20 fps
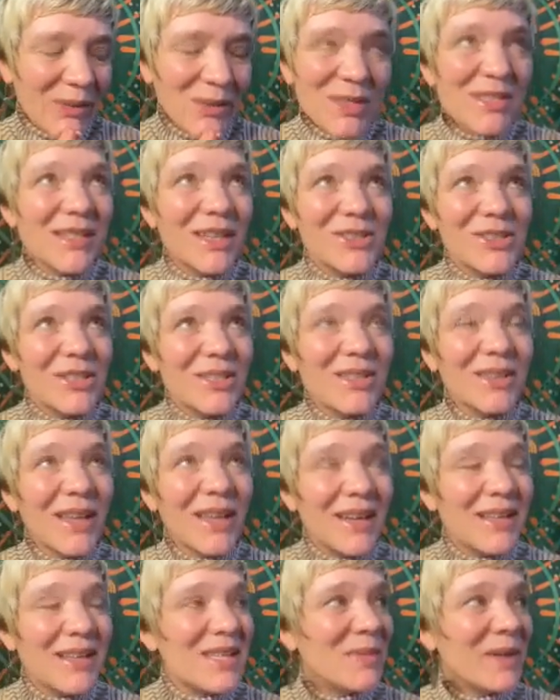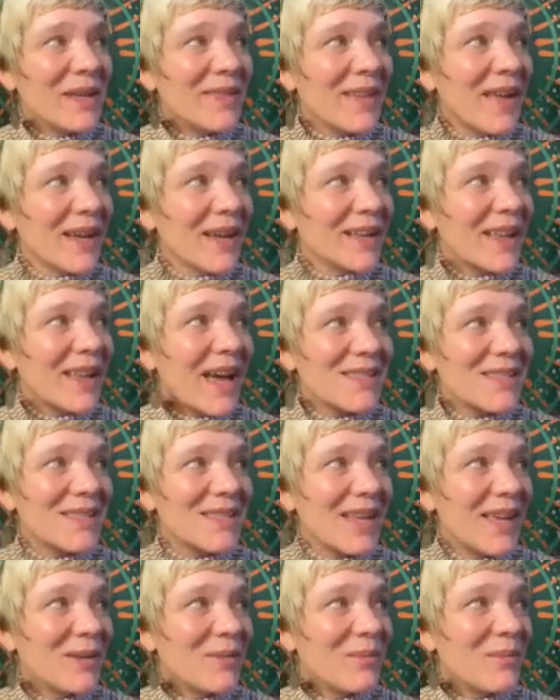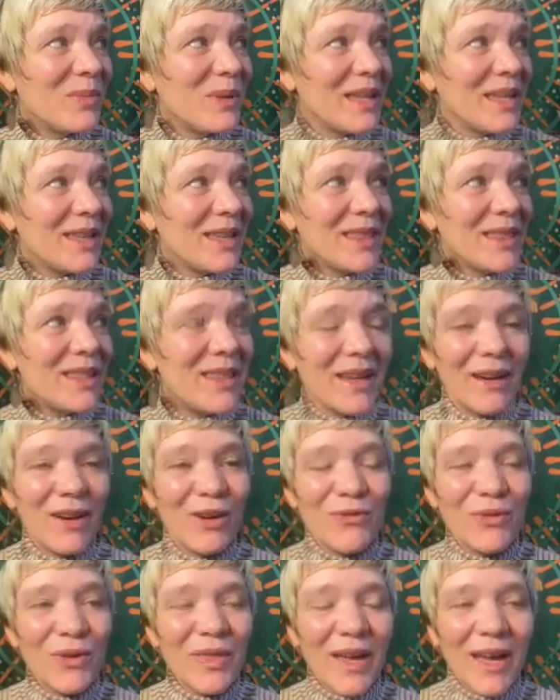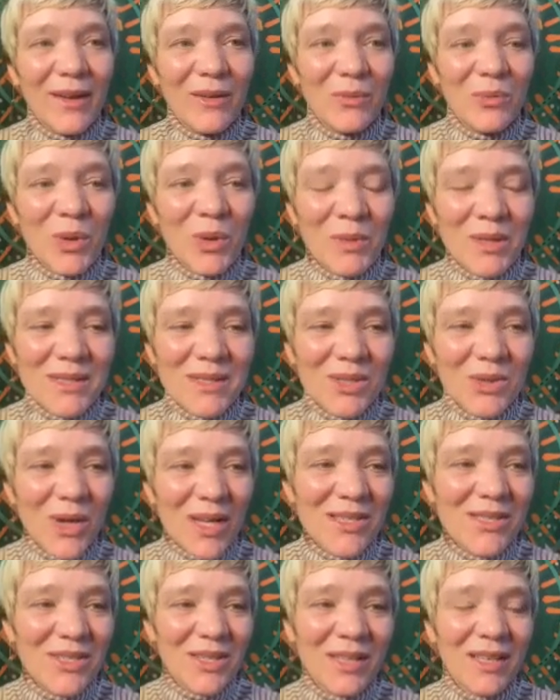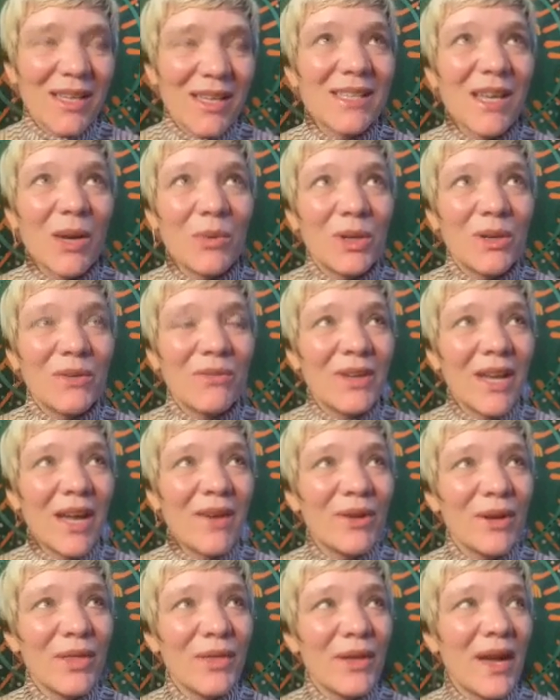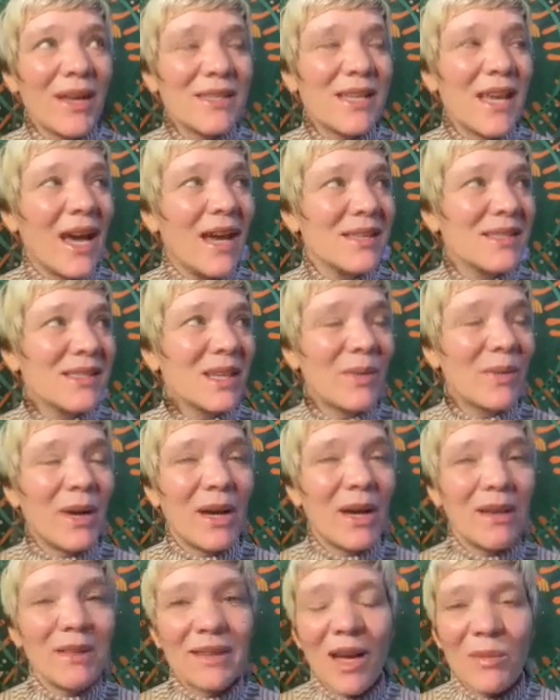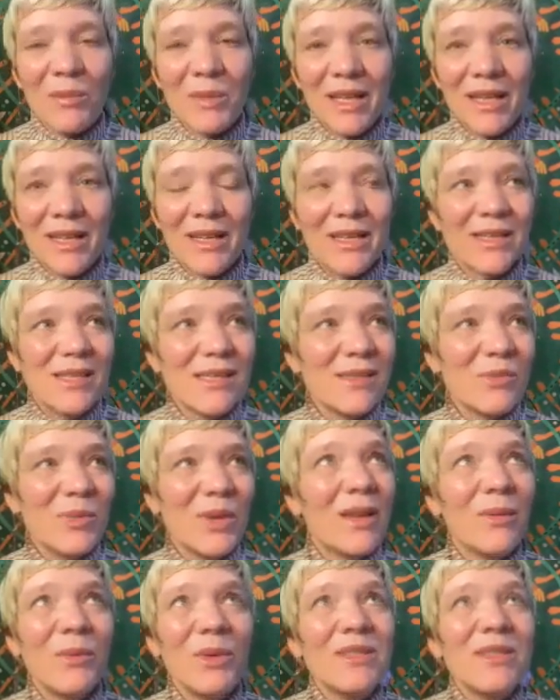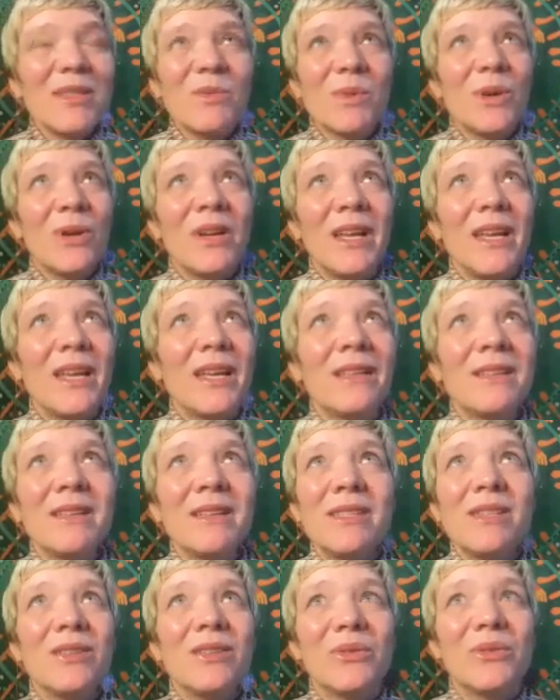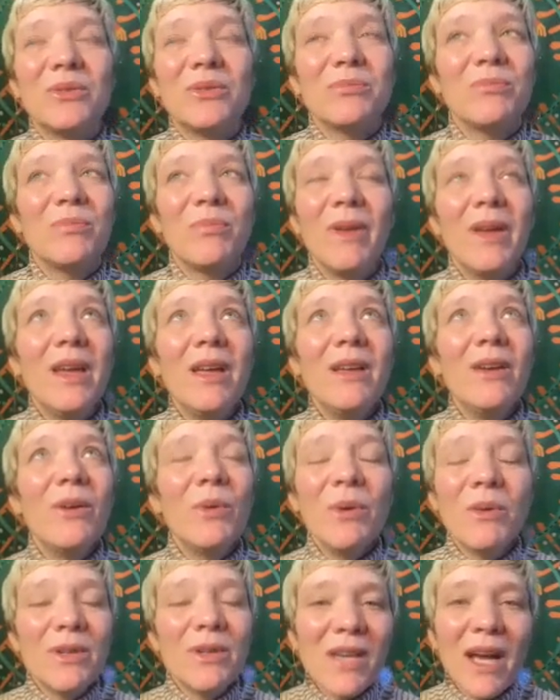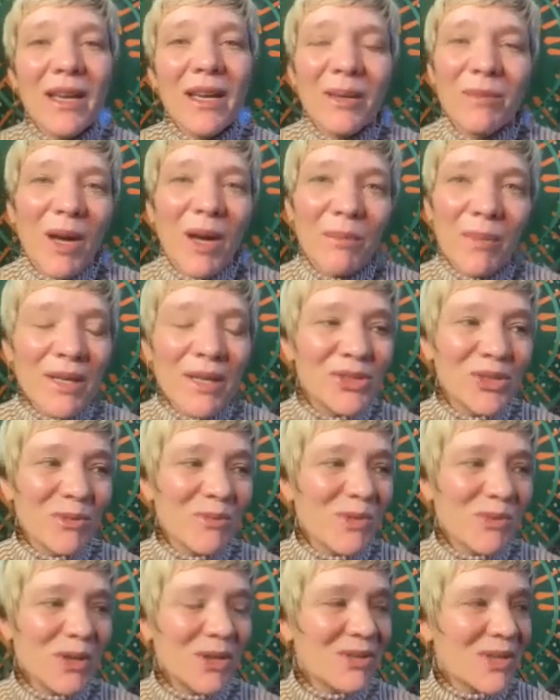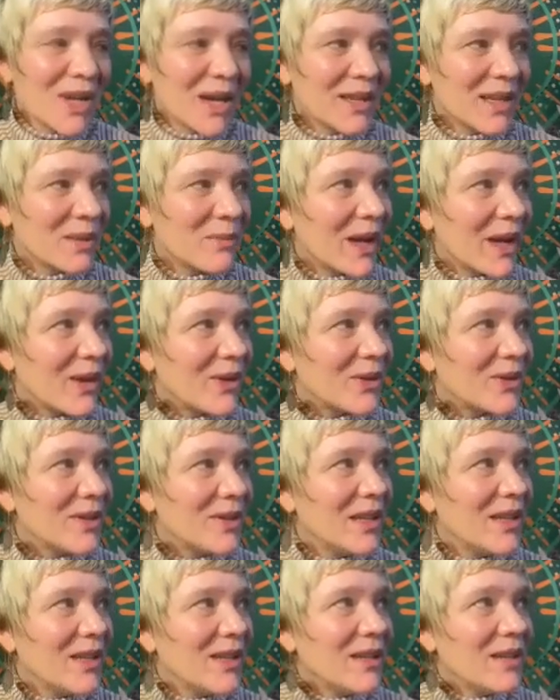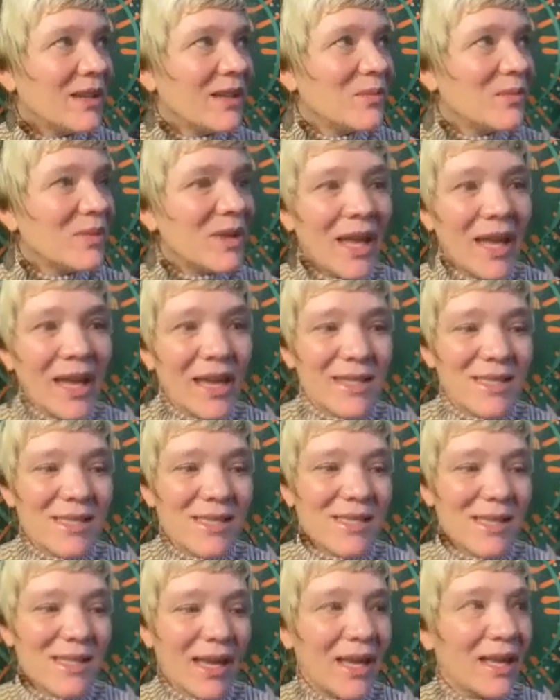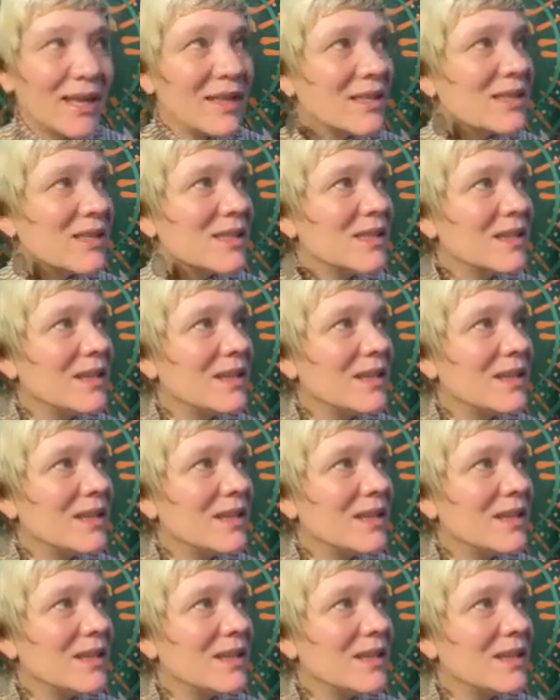such a delight to be in that class and be there for that woman's question, because I would have never thought to ask about the amanitas. We just weren't we weren't talking about mushrooms. We were talking about plants. And